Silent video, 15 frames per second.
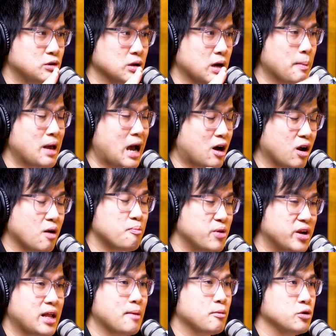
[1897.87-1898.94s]
I mean, I got a
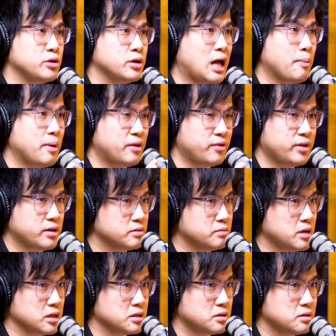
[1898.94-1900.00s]
pretty damn good deal. I paid
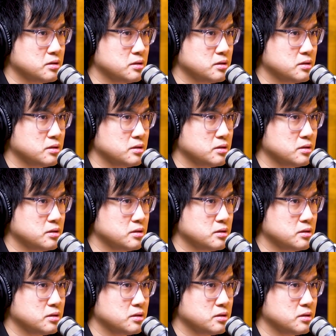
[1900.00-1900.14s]
$3,000.